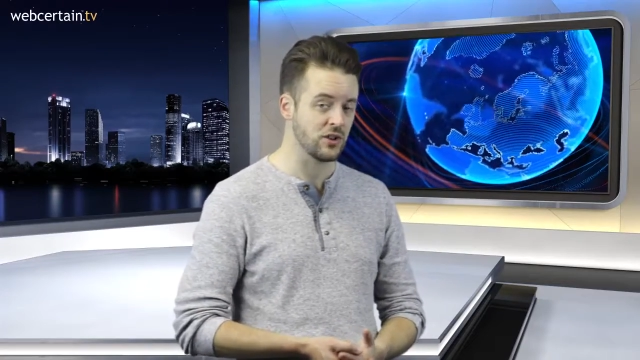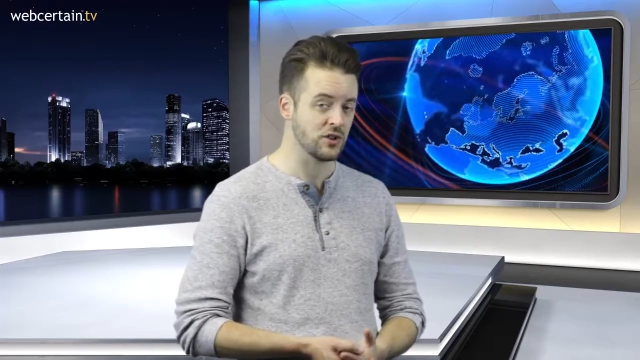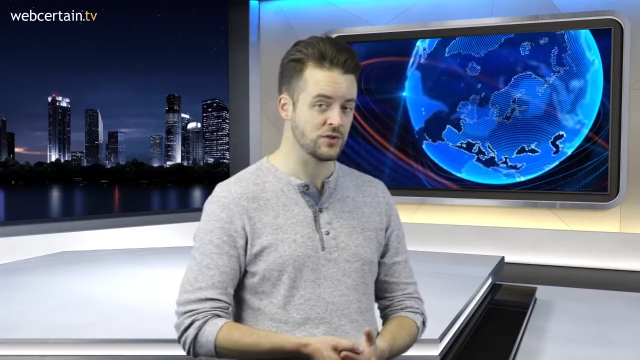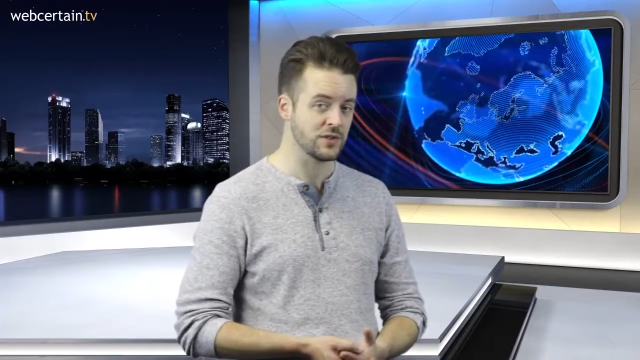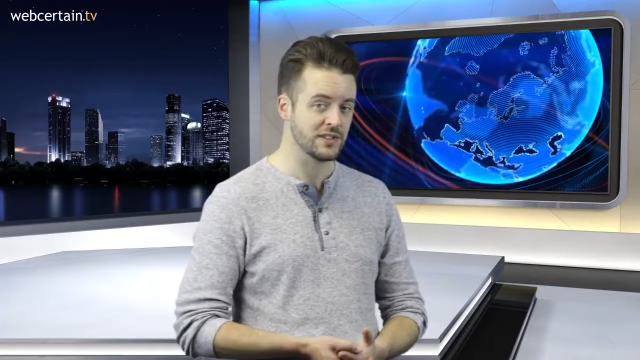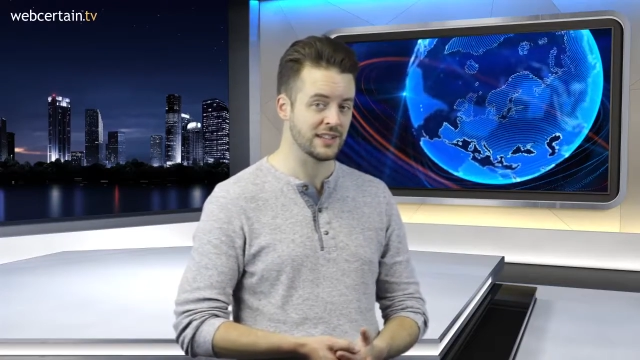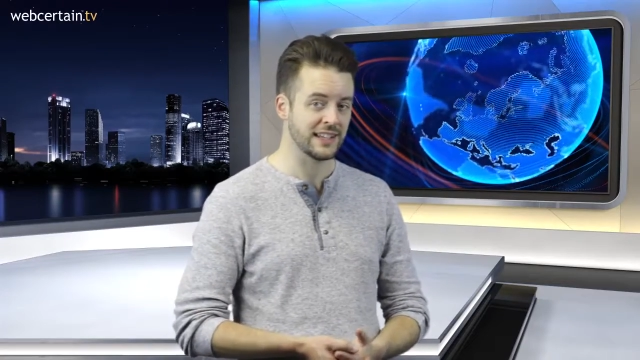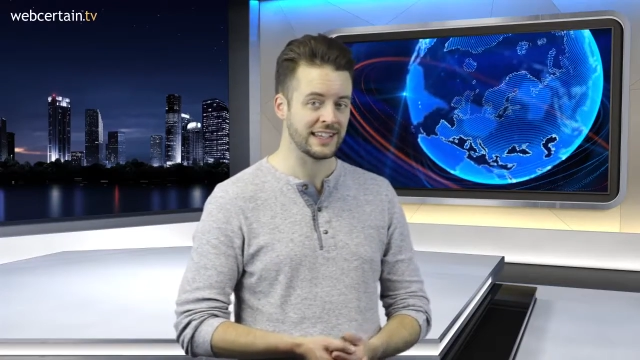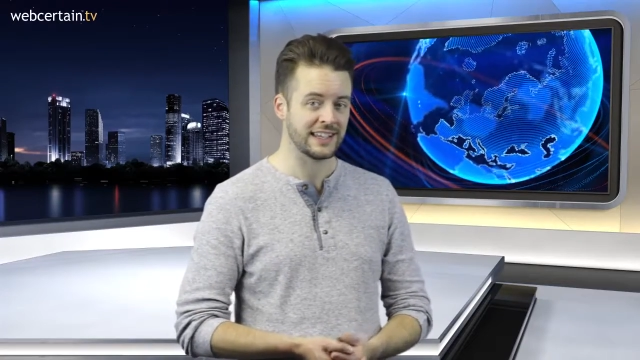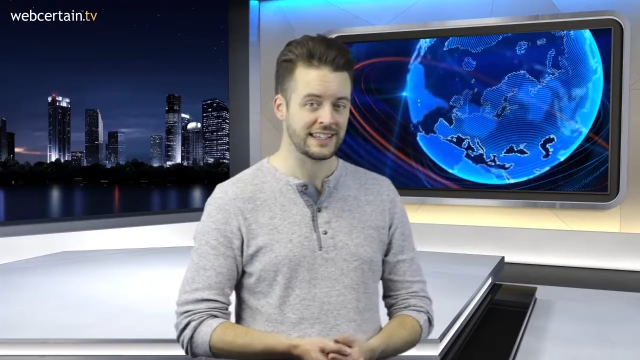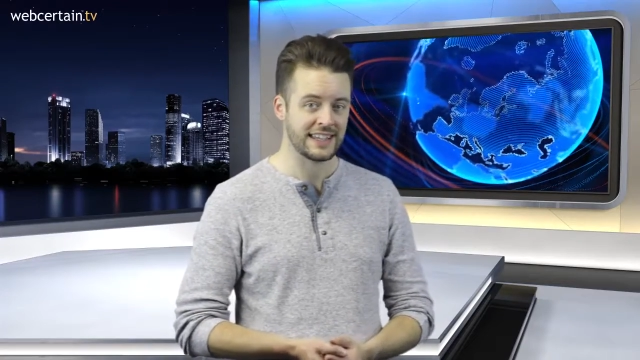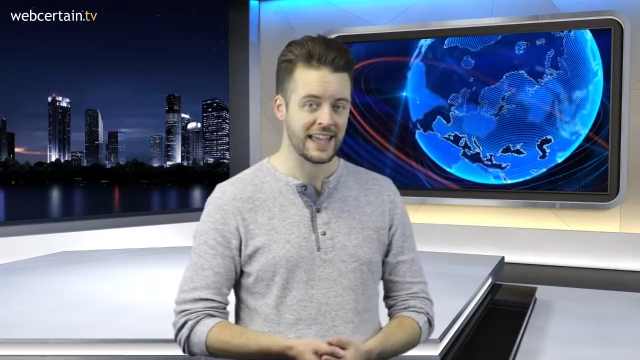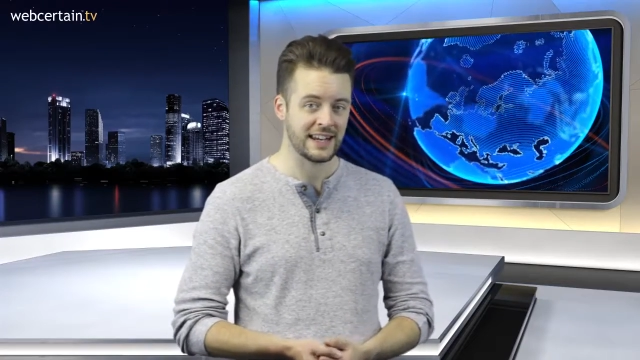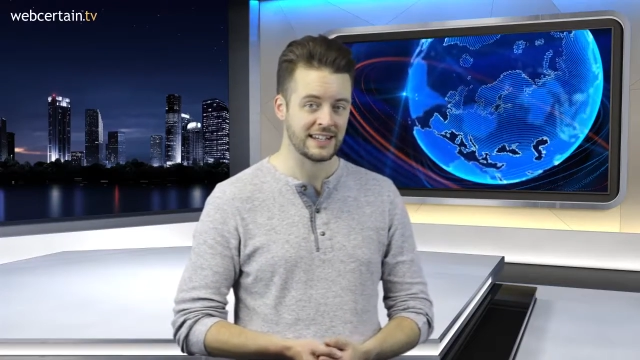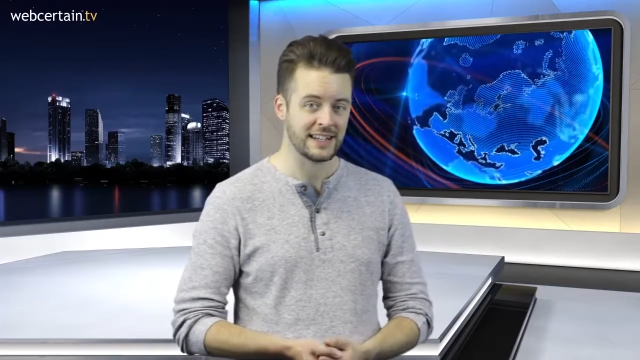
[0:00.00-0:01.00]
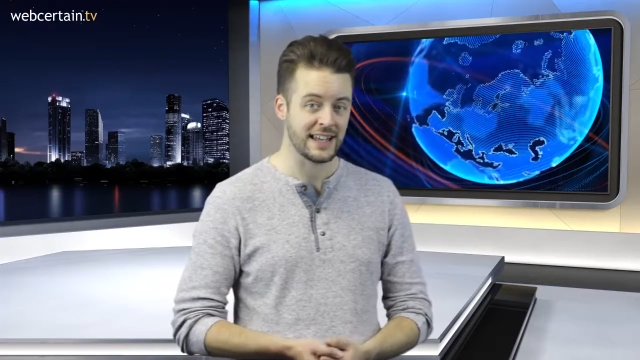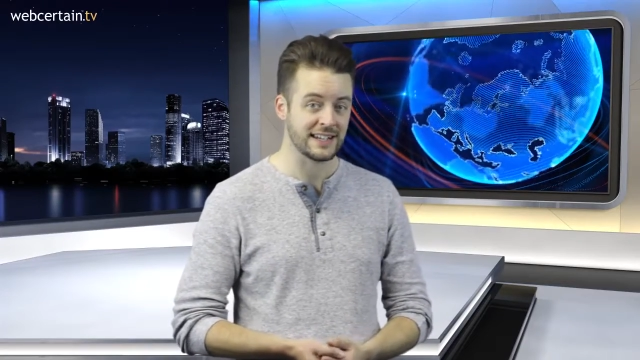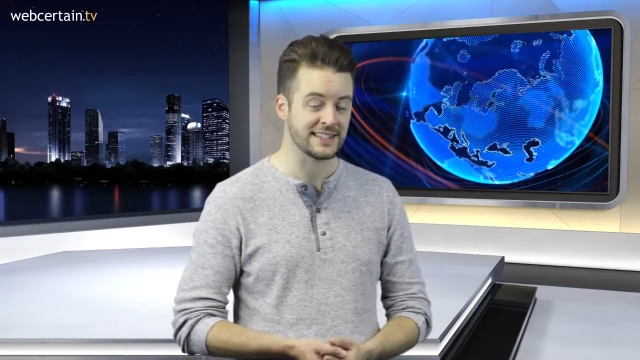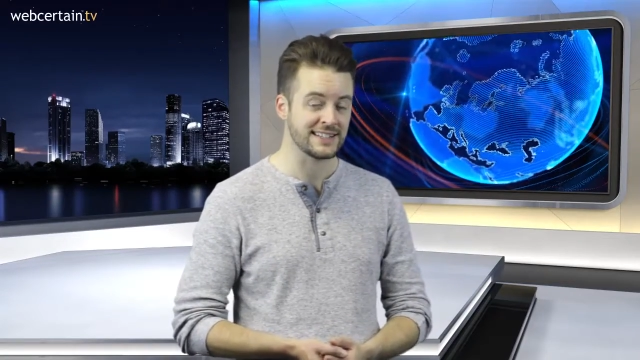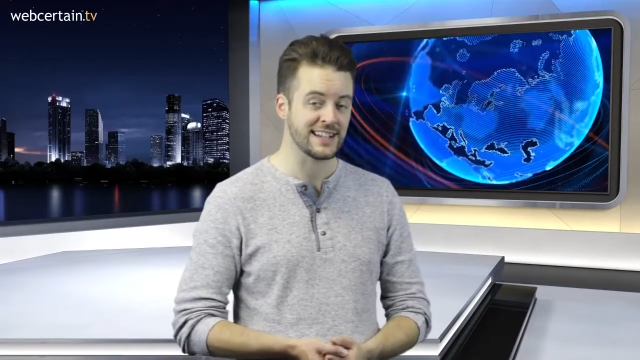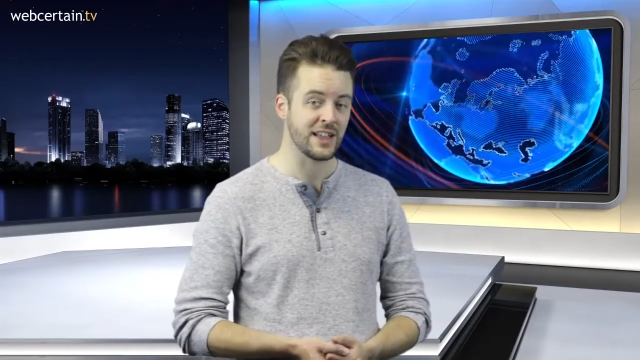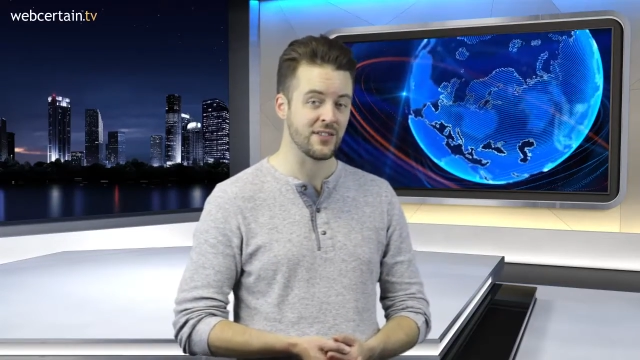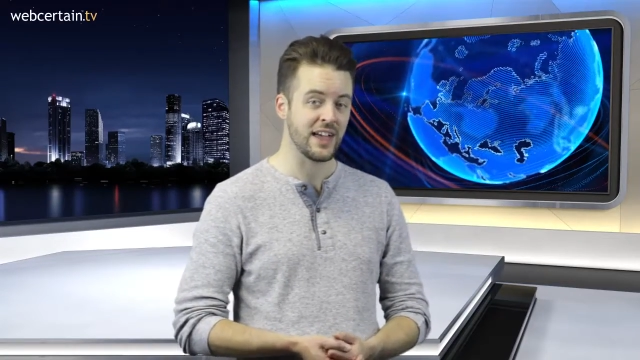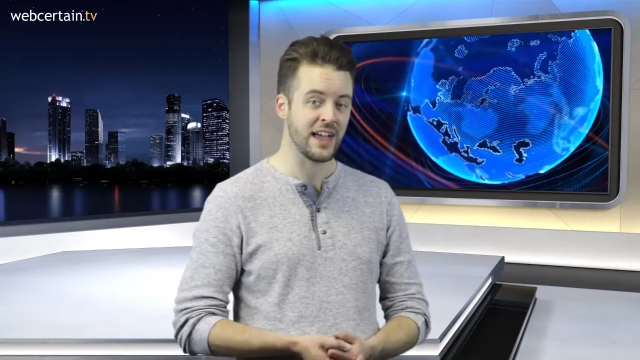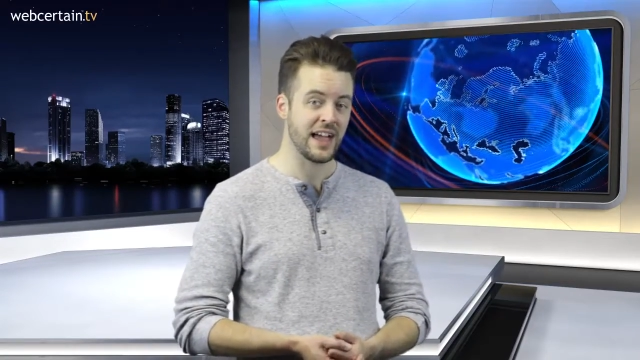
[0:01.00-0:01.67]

countries like Kenya and South